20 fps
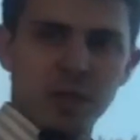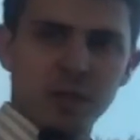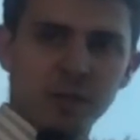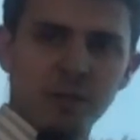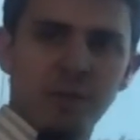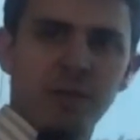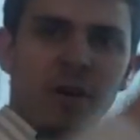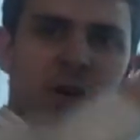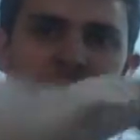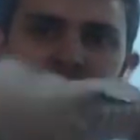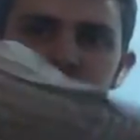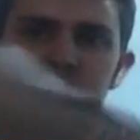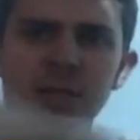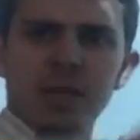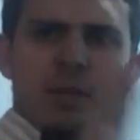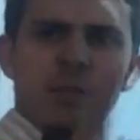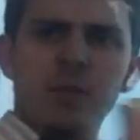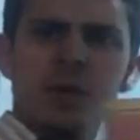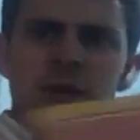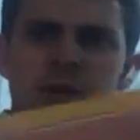This front is the
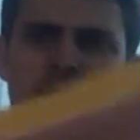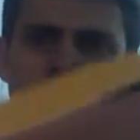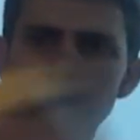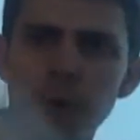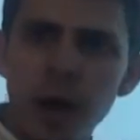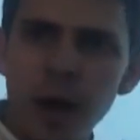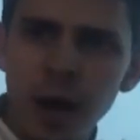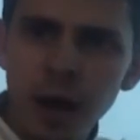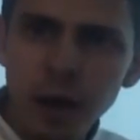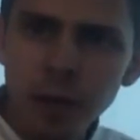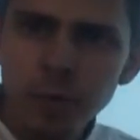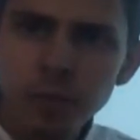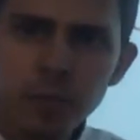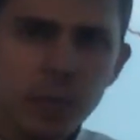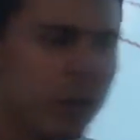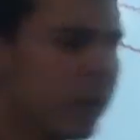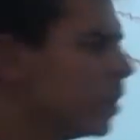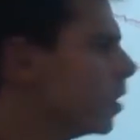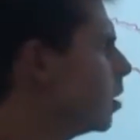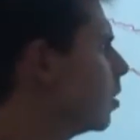same thing as the back.
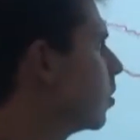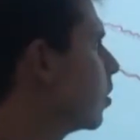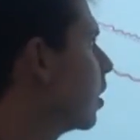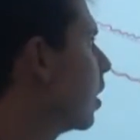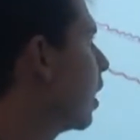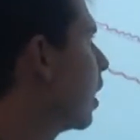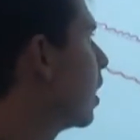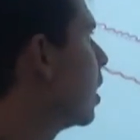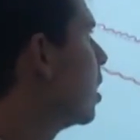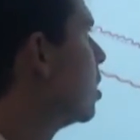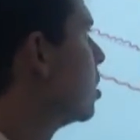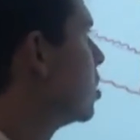Okay,